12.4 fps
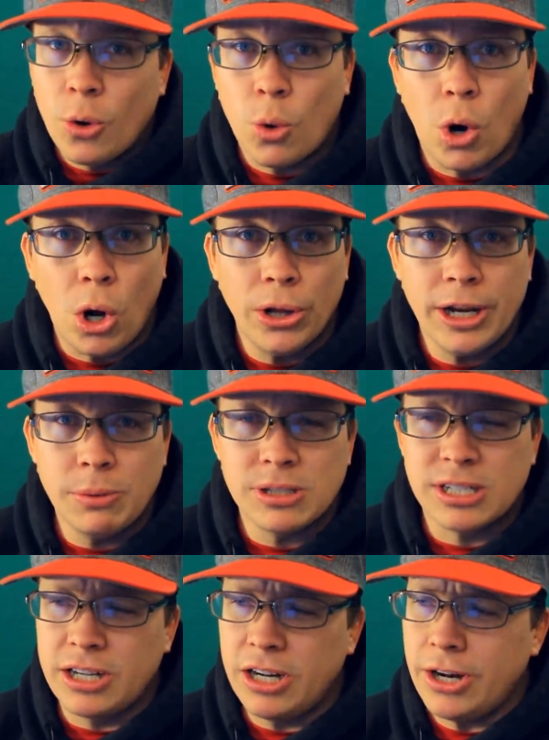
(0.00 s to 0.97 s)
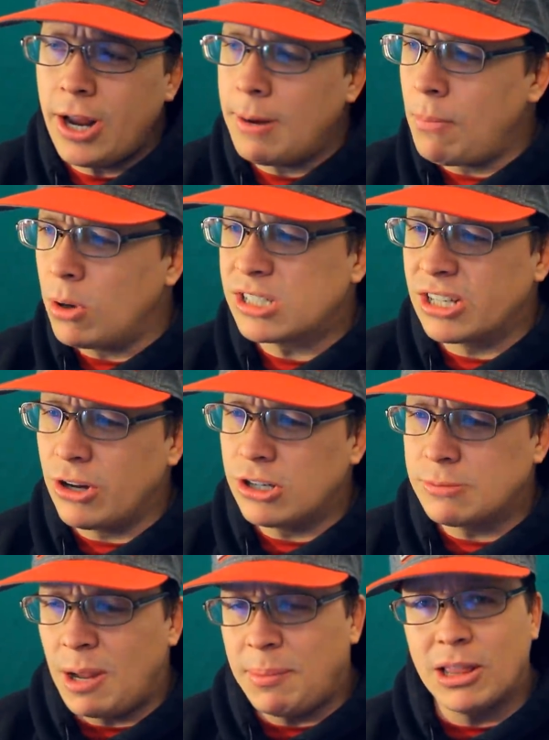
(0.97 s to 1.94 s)
Quality was good on most of
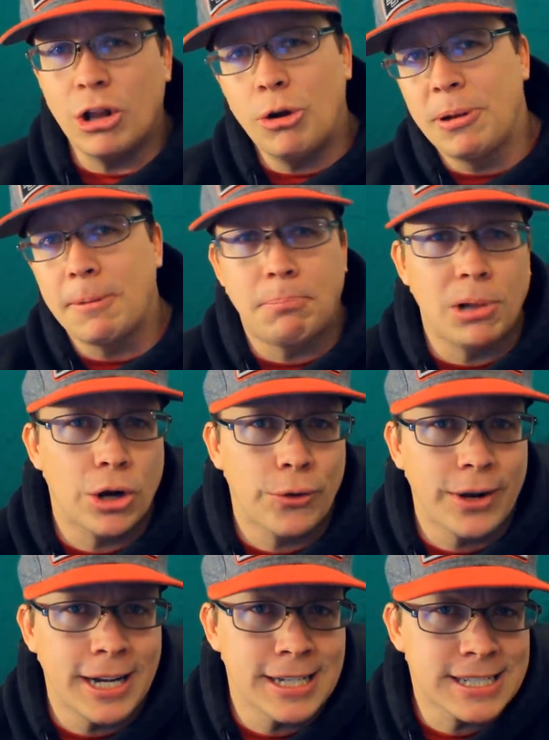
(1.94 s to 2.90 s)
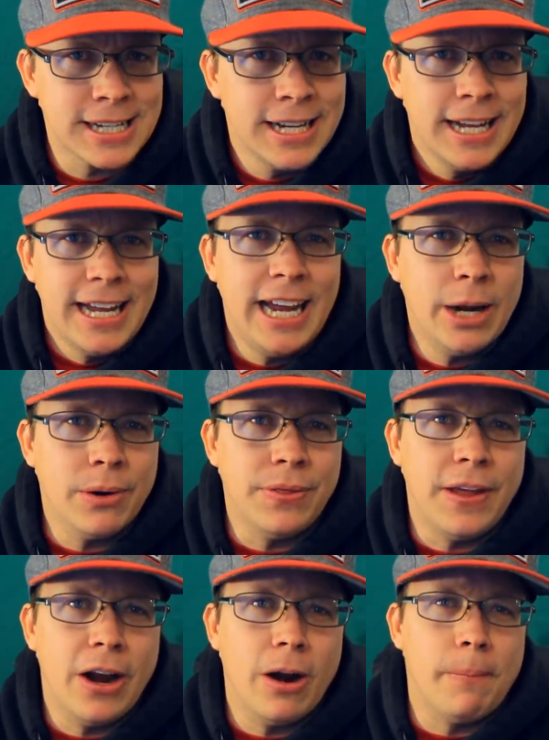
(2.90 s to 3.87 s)
those, maybe a little bit of blurriness here
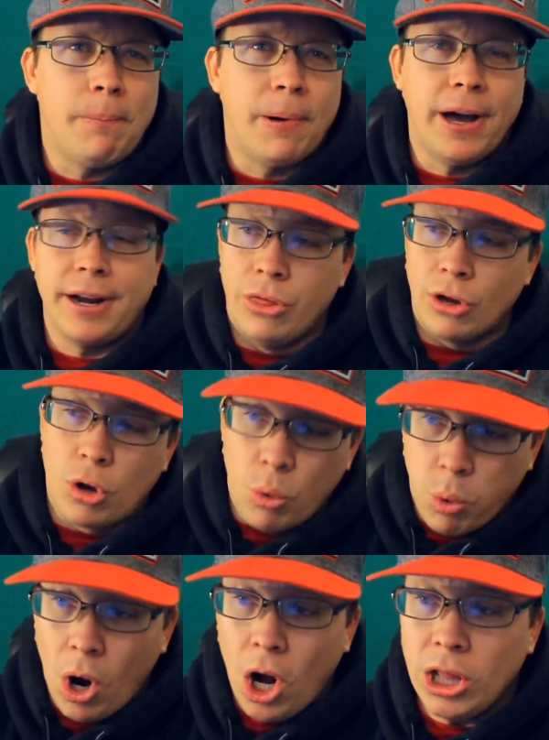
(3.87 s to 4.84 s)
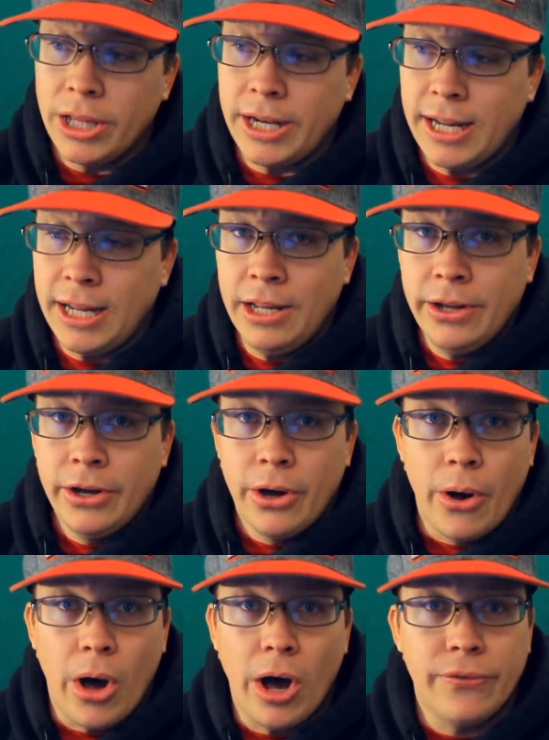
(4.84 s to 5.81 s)
and there, but the quality
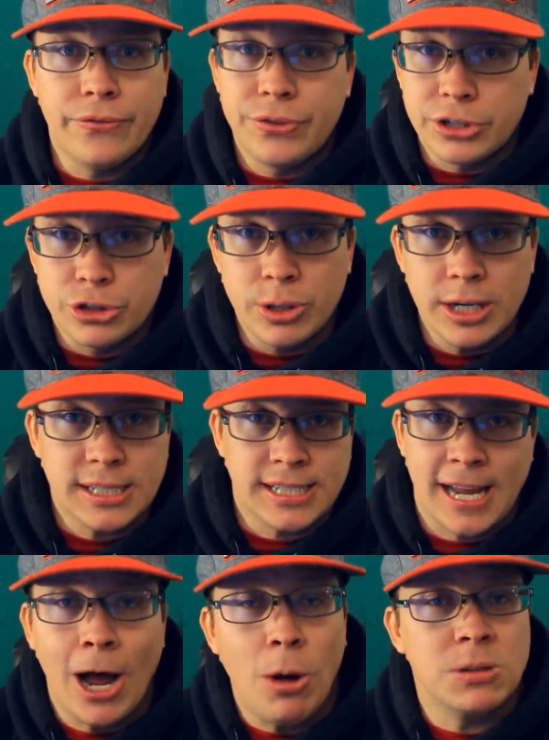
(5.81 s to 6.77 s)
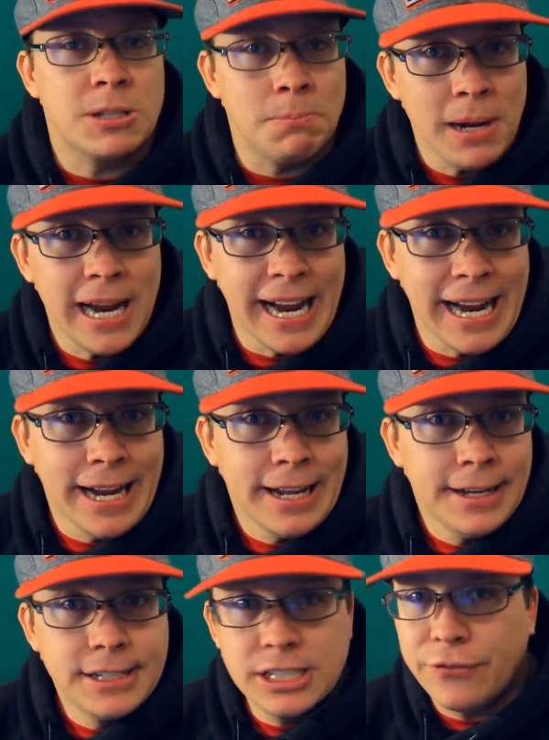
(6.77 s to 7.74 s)
of the tricks helped me
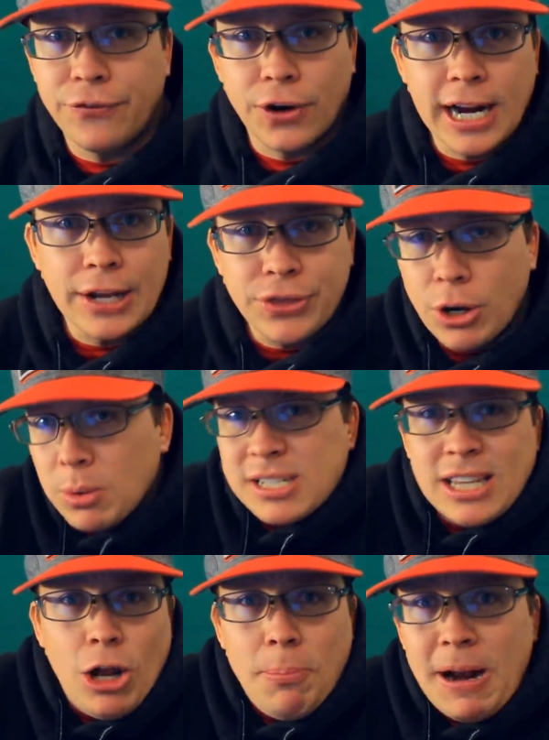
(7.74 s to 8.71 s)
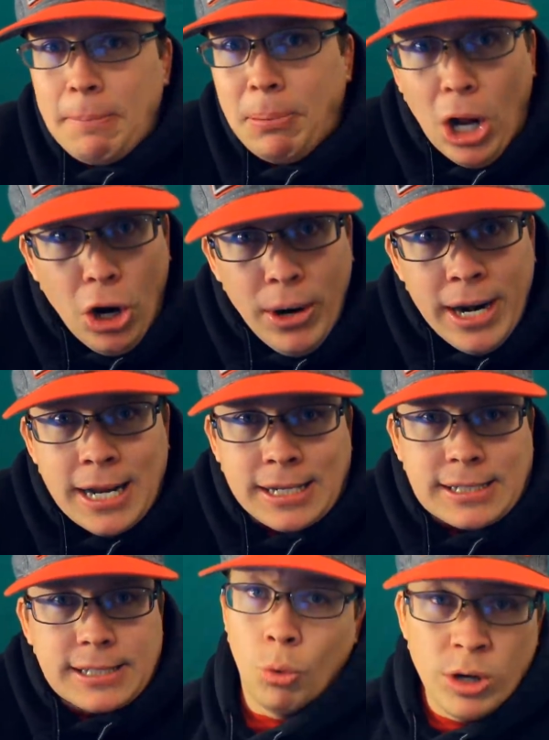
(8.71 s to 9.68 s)
to forget there was a little bit of
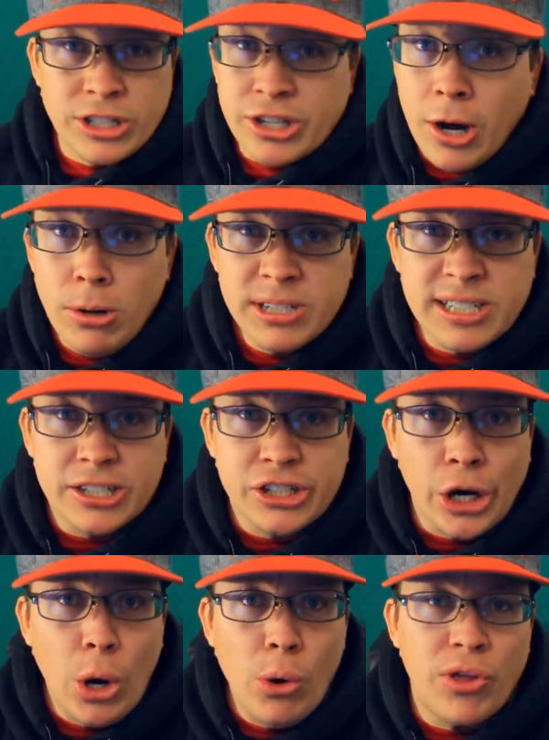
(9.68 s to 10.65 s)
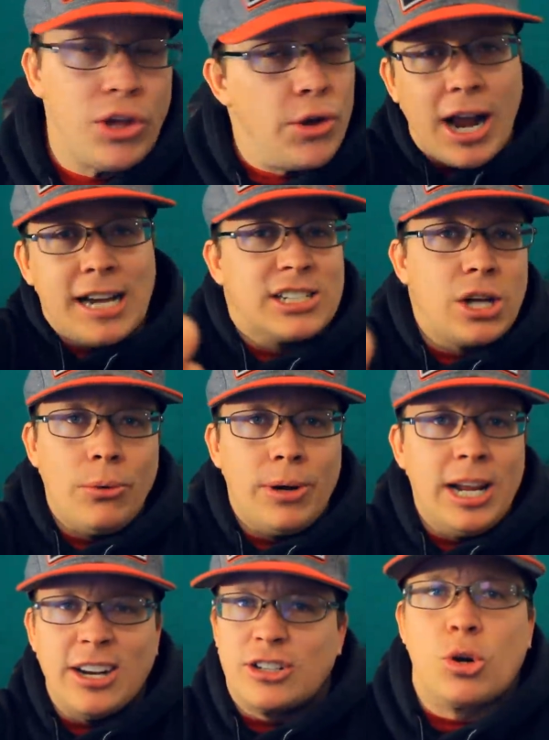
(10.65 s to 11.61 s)
blurriness, which goes to show that you guys don't
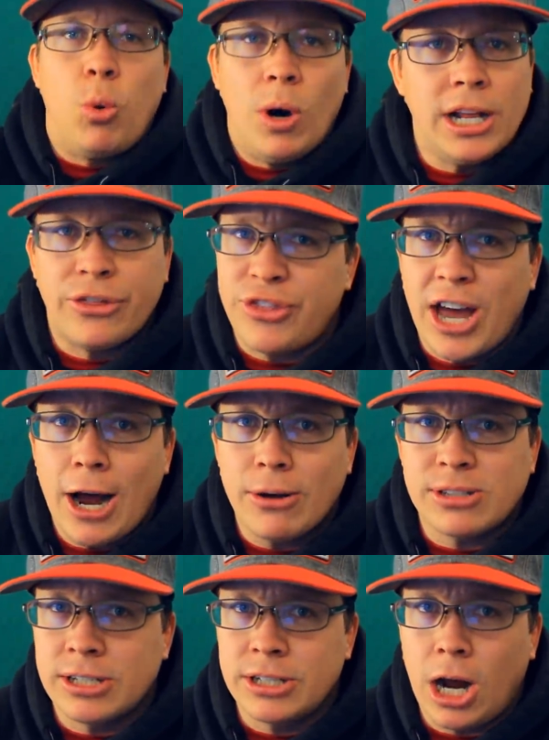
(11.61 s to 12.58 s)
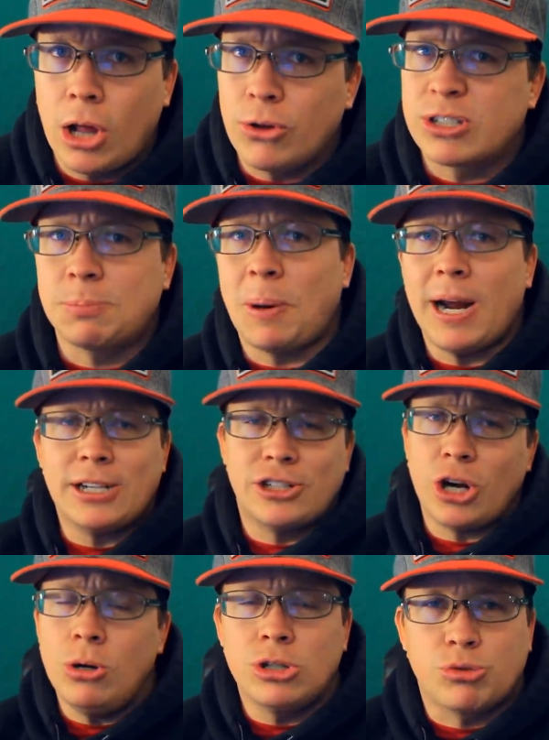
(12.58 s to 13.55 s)
need a $20,000 Spike
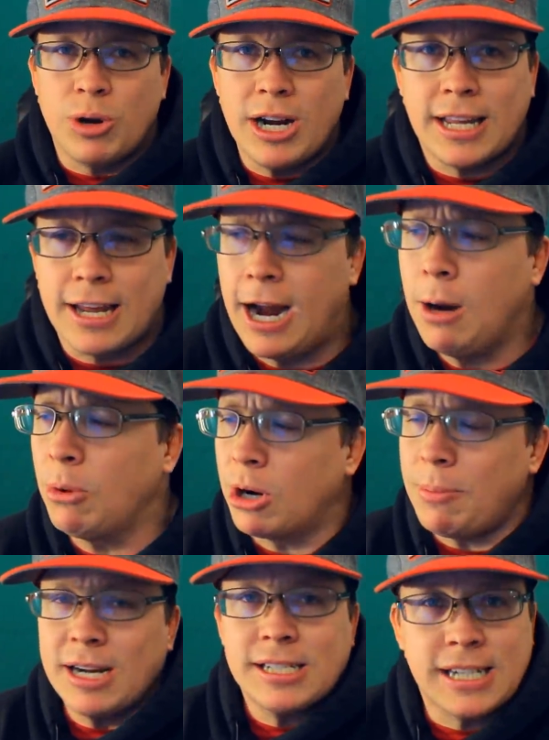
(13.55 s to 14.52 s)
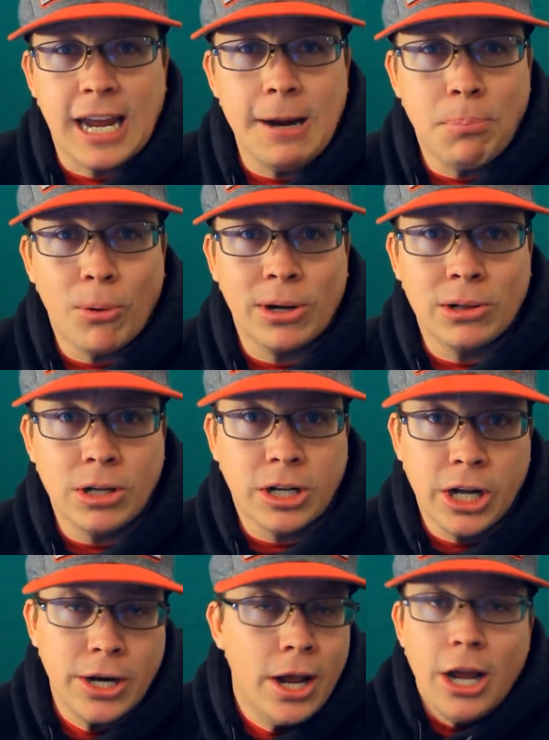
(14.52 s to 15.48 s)
Jonze red camera to make skateboarding
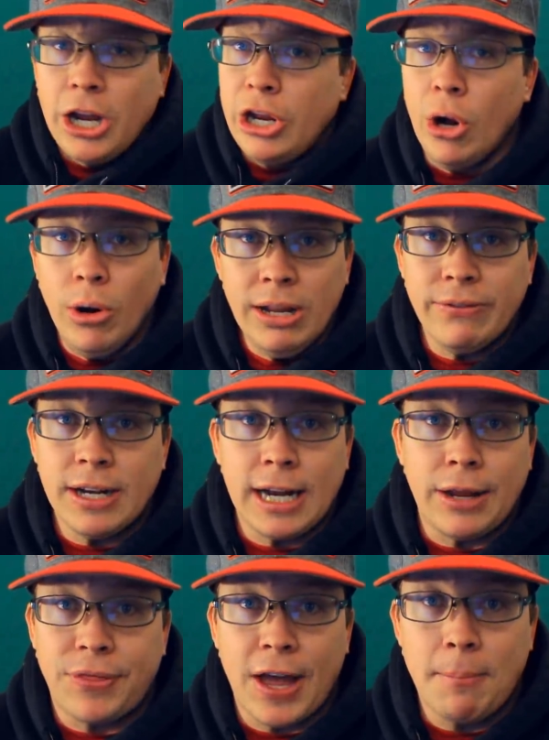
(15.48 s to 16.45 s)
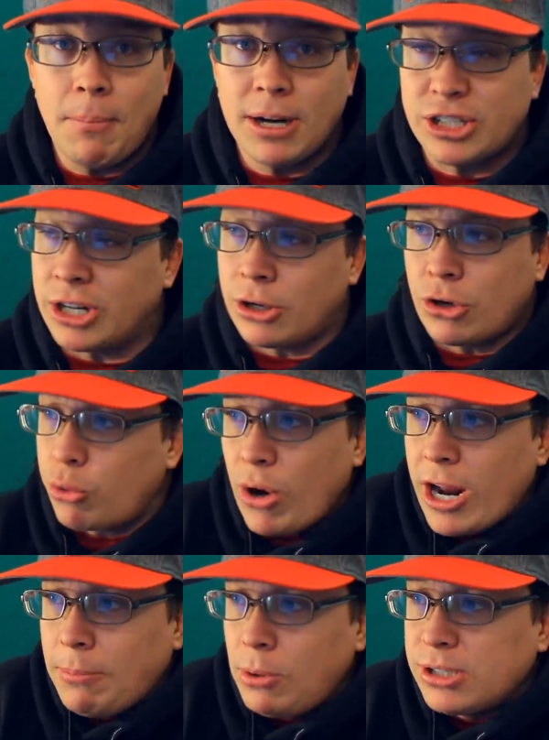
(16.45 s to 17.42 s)
look good. You don't even need that much
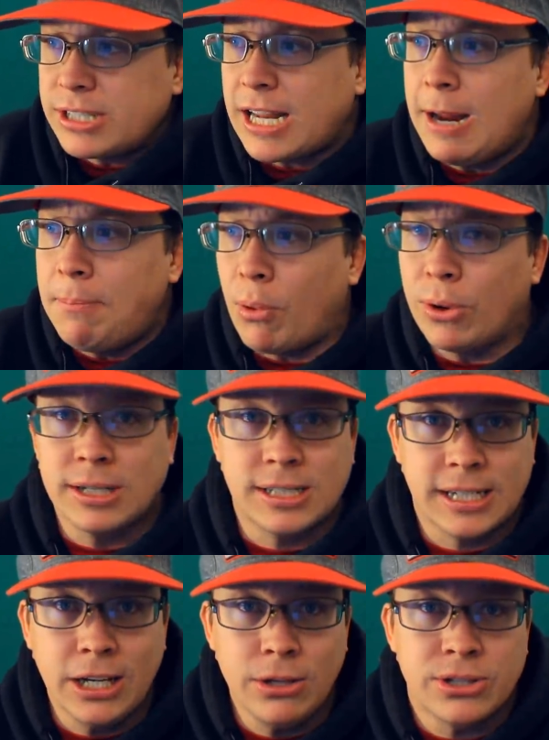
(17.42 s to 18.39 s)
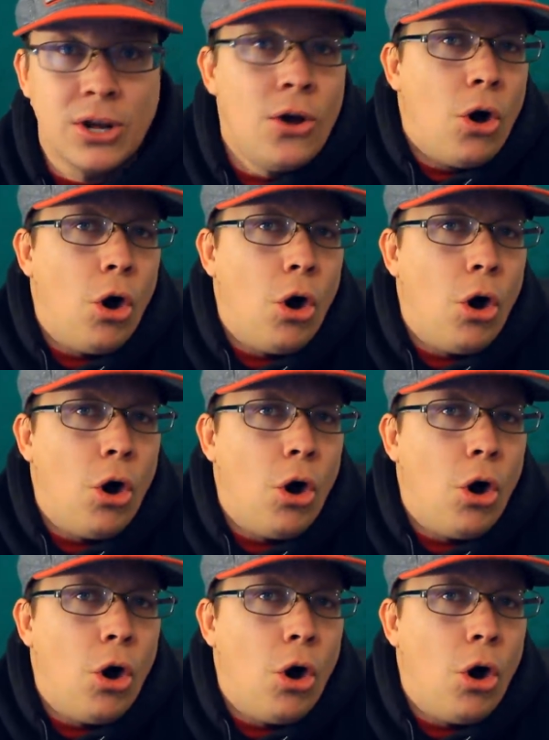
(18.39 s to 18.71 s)
incredible skateboarding skills.